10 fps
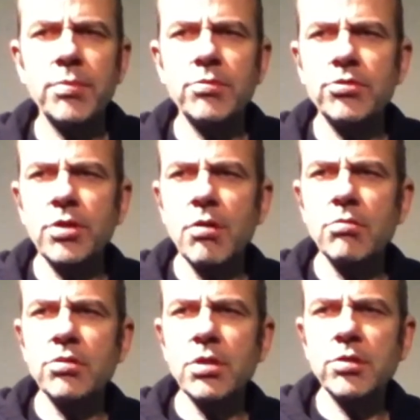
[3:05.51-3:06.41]
So
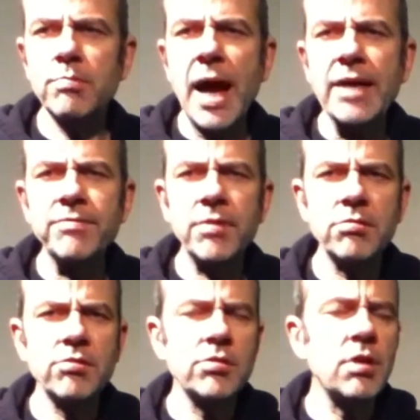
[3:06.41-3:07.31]
just
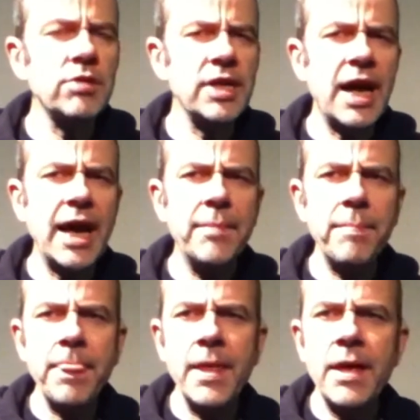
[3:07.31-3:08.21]
microphones, no DI.
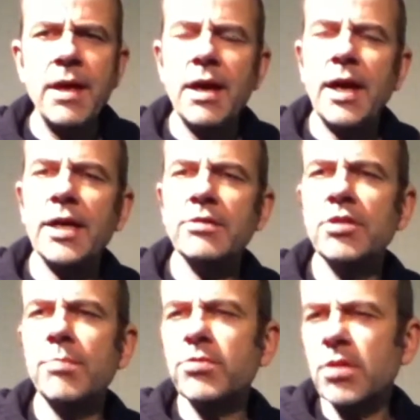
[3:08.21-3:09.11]
I
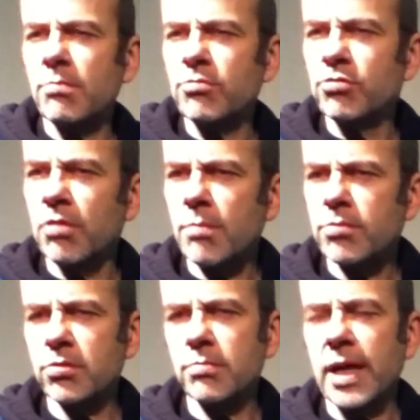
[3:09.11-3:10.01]
dubbed some
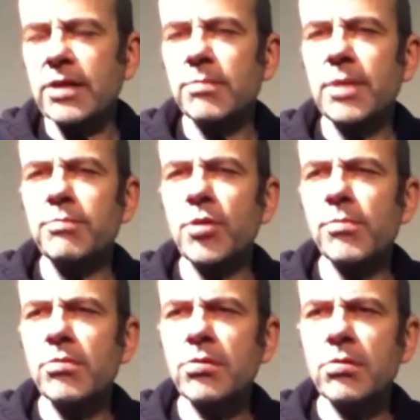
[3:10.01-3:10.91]
drums to make it a bit more
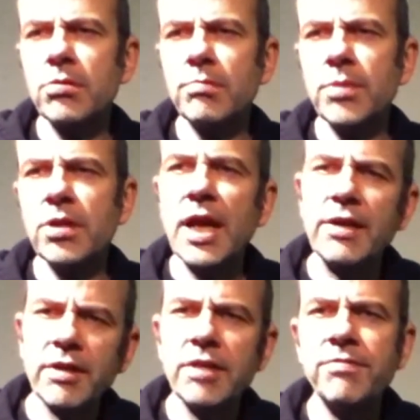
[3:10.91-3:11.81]
musical, but later
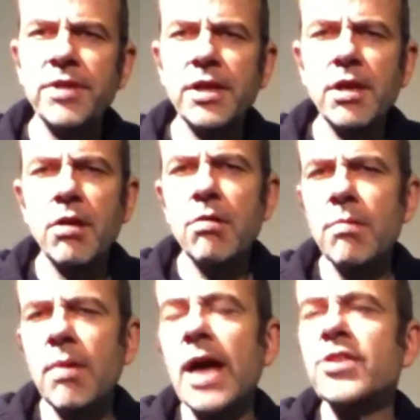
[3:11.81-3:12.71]
in the video
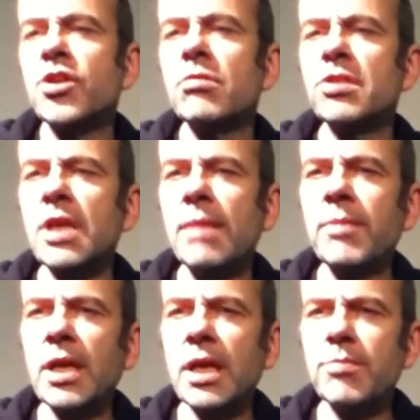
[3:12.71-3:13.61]
I show the same
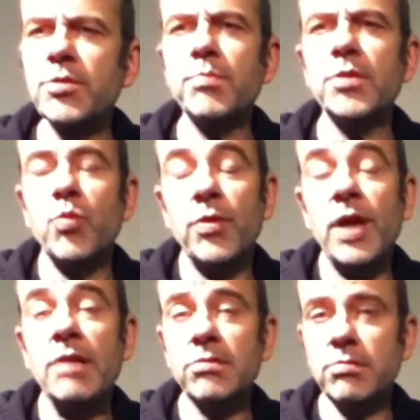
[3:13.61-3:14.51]
clips but
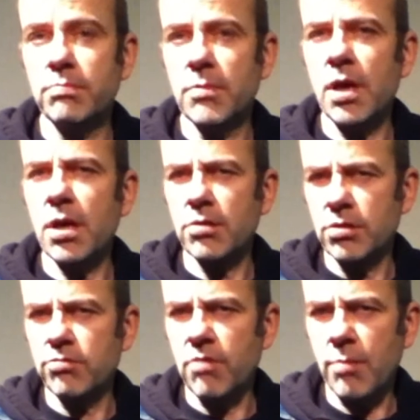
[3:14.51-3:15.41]
without the
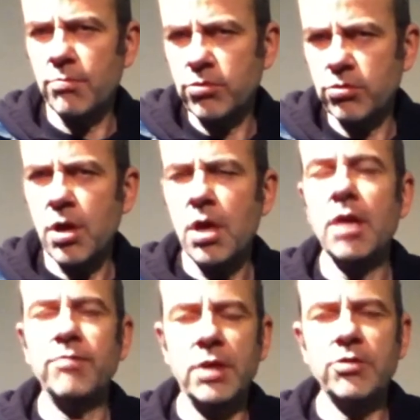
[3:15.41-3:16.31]
drums,
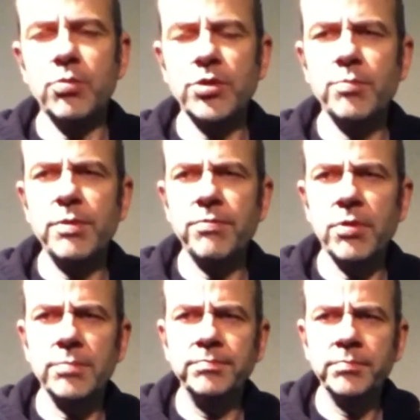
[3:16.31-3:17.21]
if that's what you prefer.